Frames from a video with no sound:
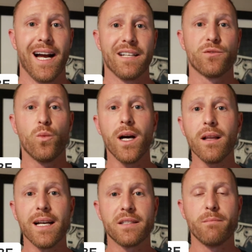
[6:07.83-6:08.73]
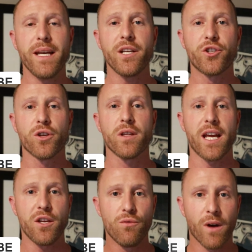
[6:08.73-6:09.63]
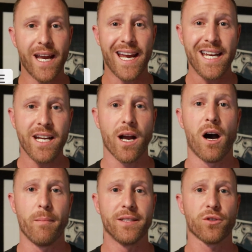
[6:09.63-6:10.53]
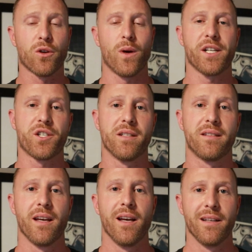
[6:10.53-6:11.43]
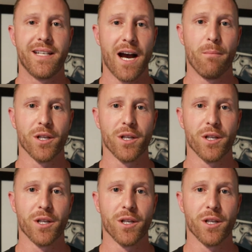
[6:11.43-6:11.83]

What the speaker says: as well as make sure that you write any comments or questions down